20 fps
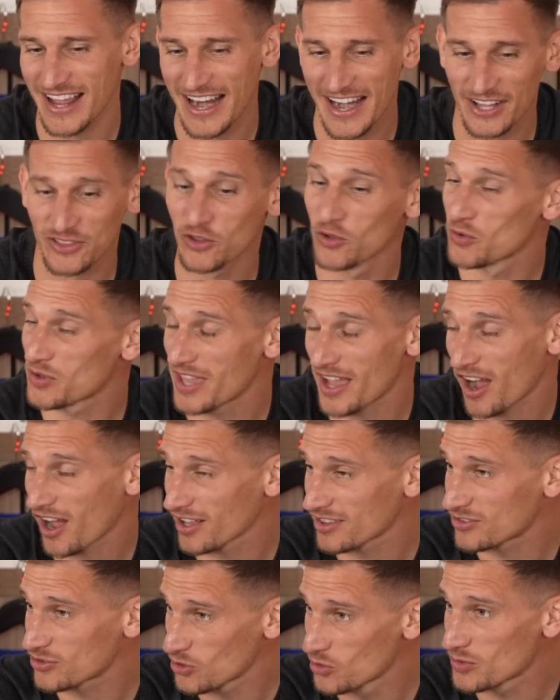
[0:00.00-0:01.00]
and I do
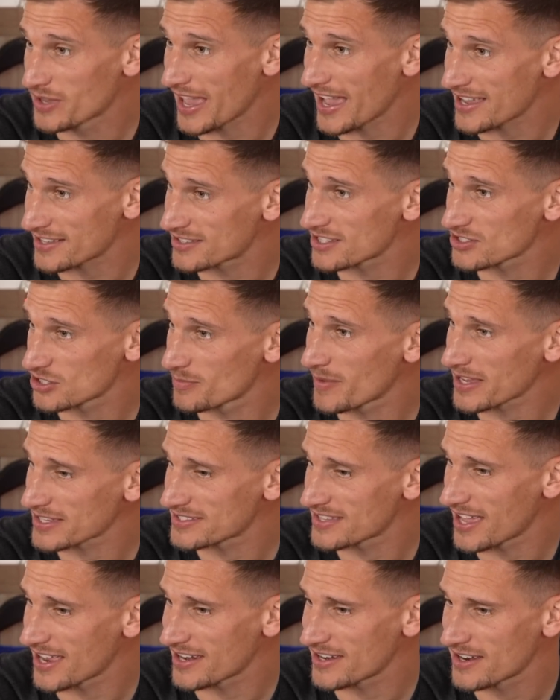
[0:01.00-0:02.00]
get it to some
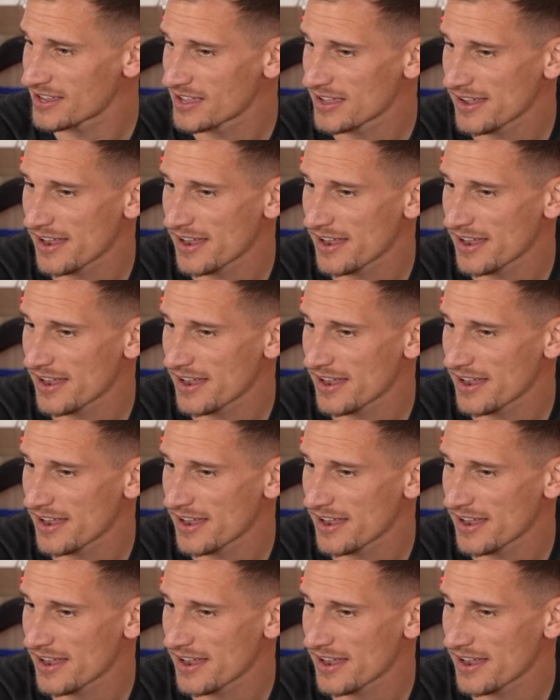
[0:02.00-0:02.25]
extent.